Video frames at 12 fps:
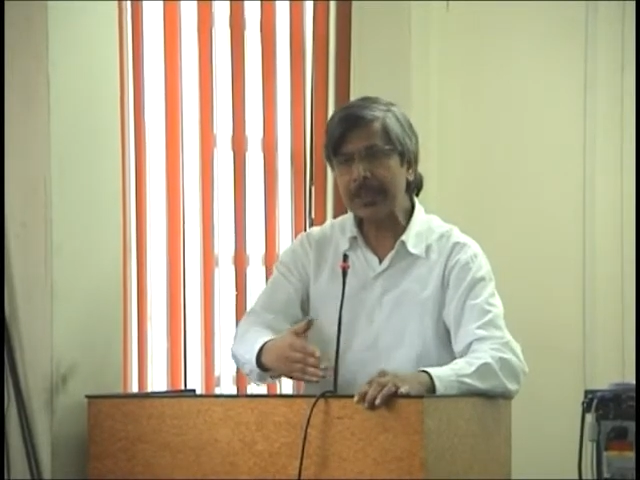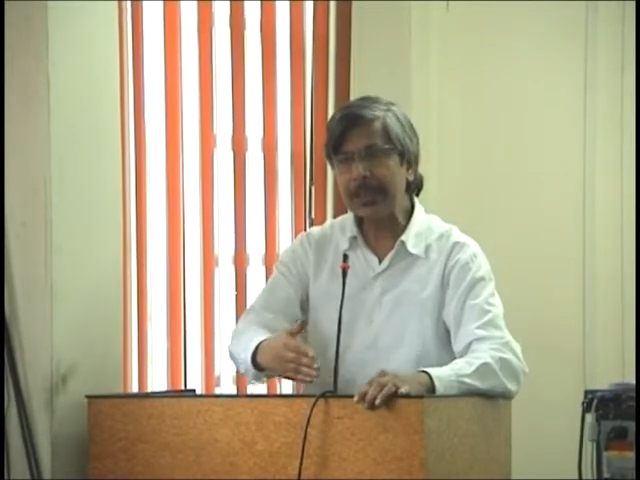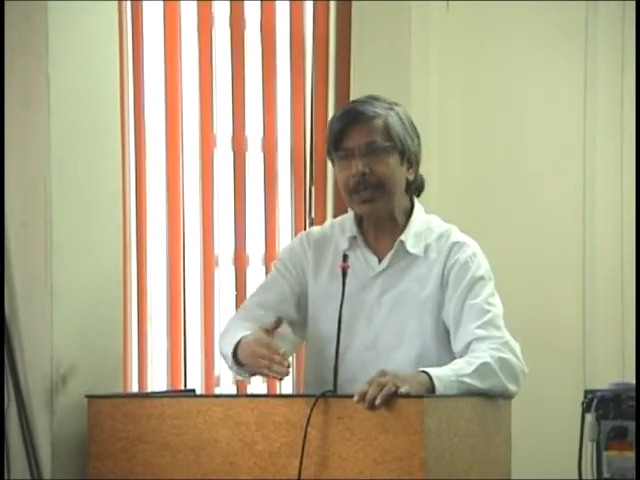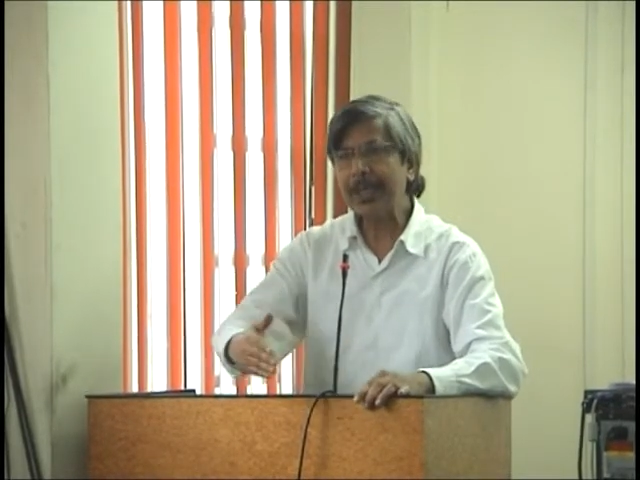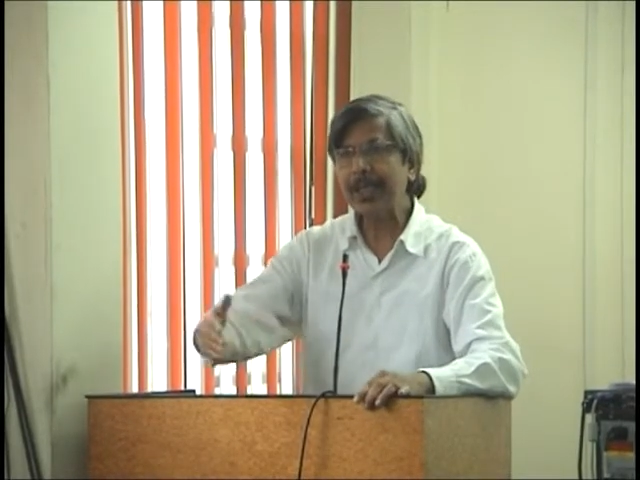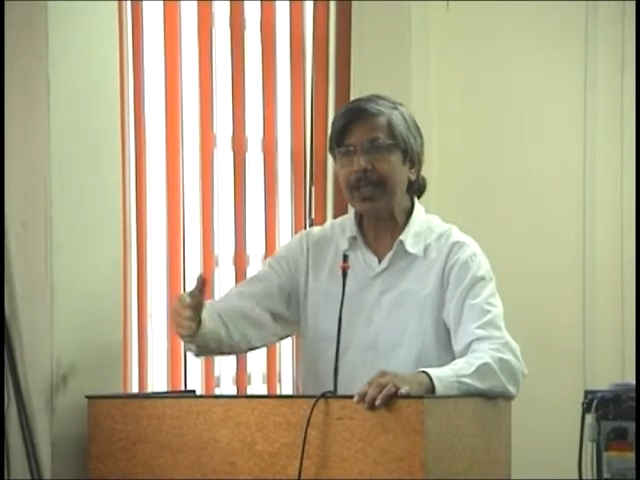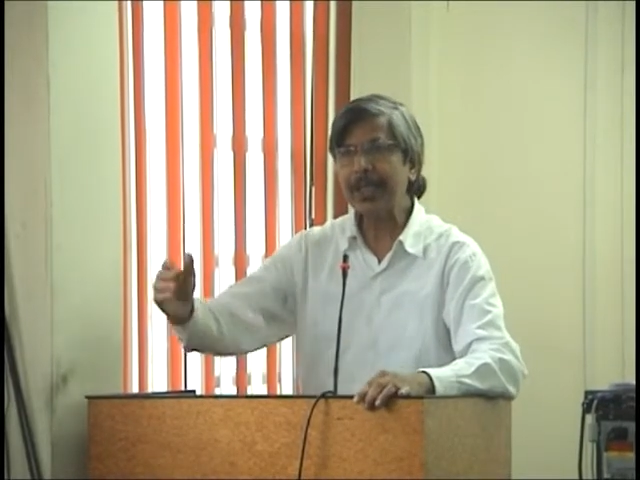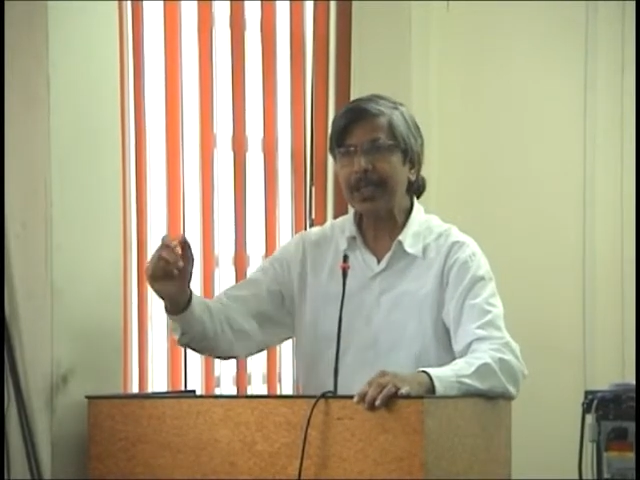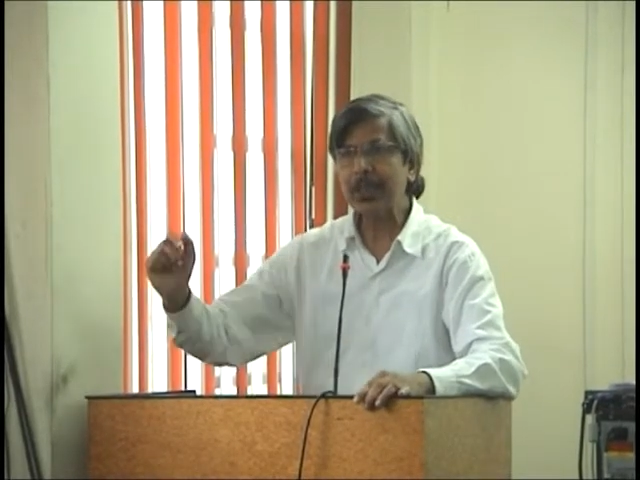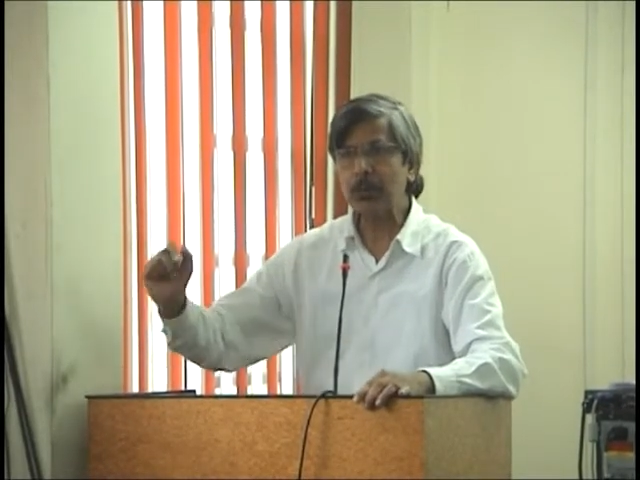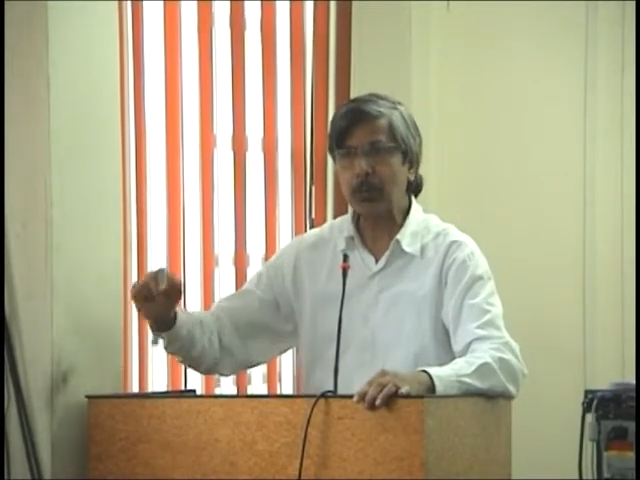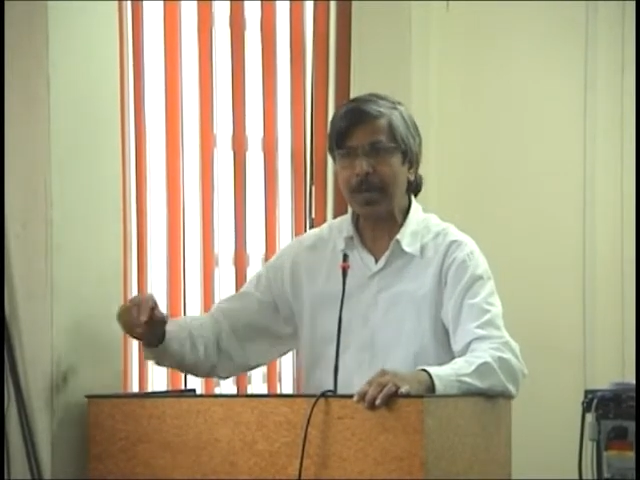see the
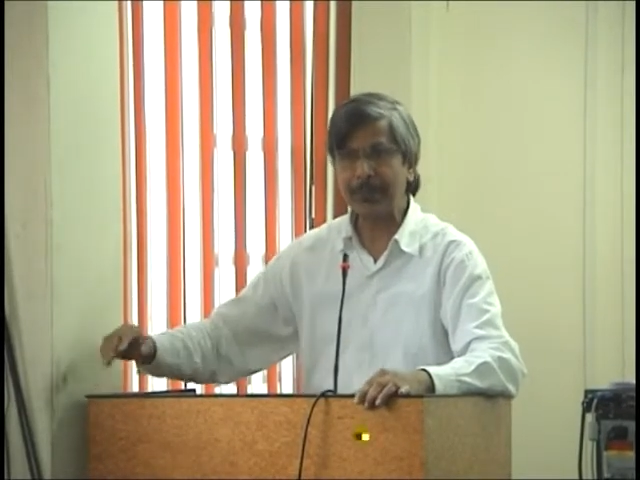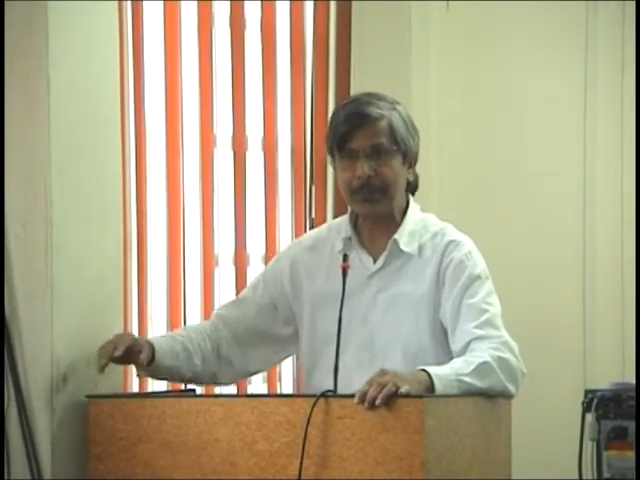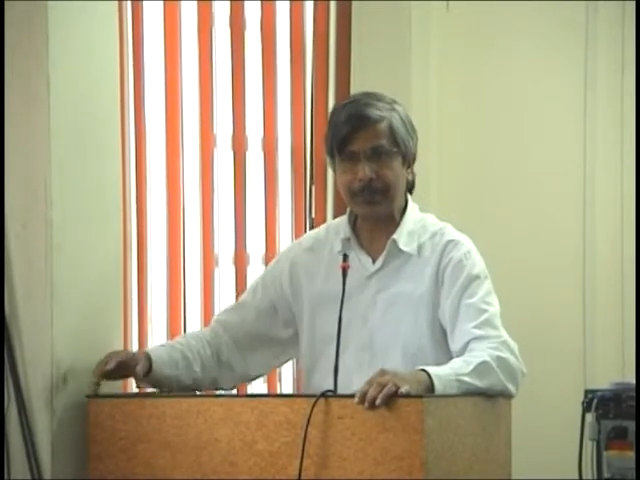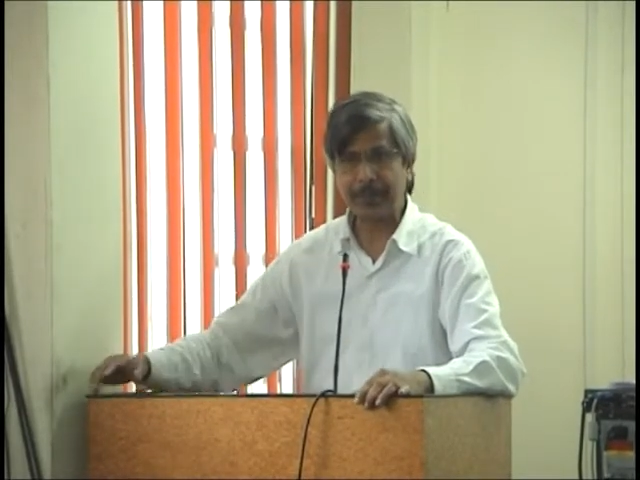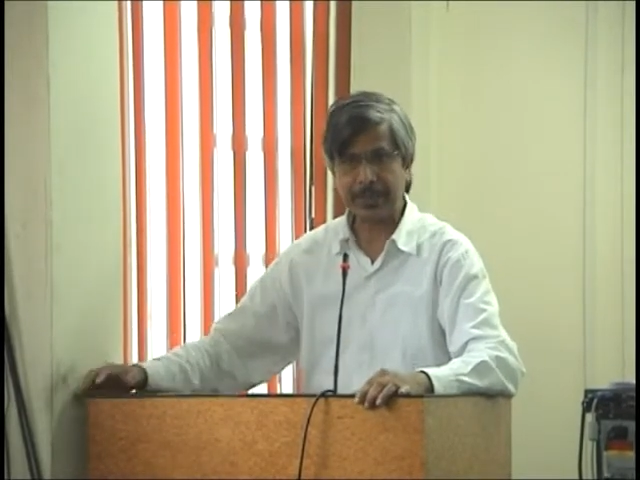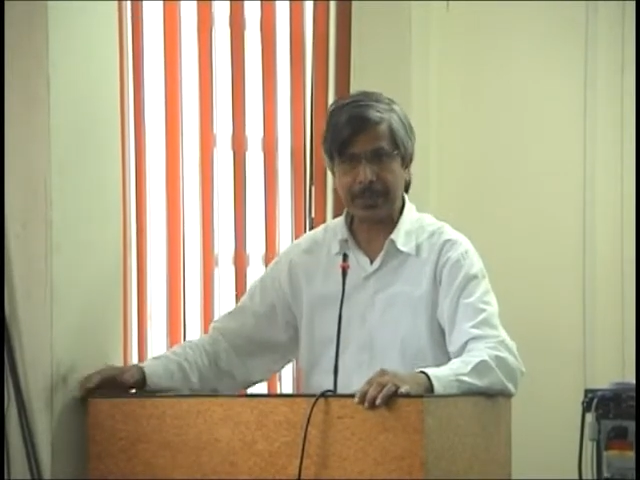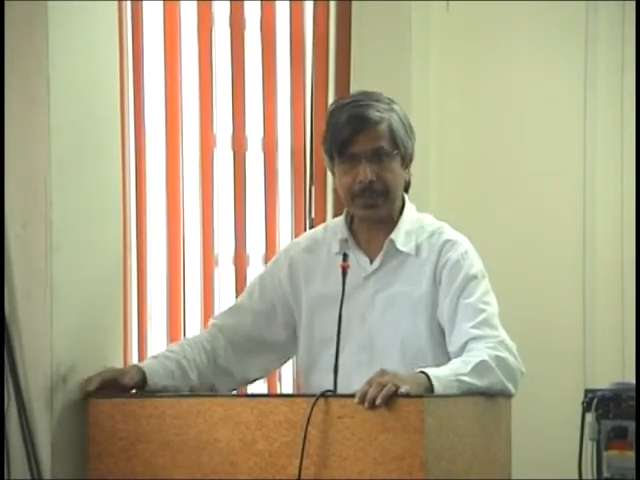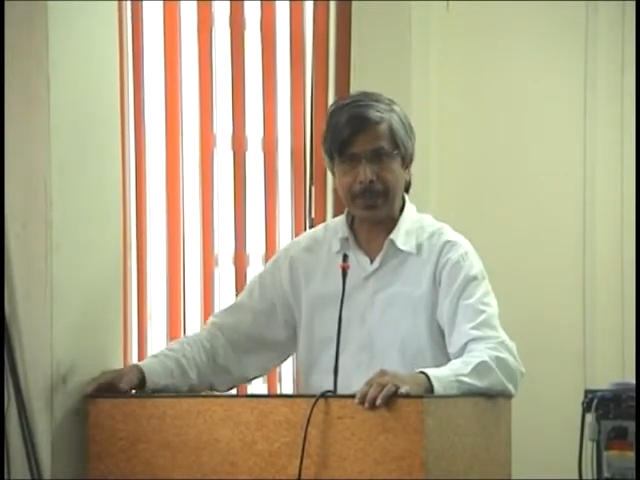entire warfare,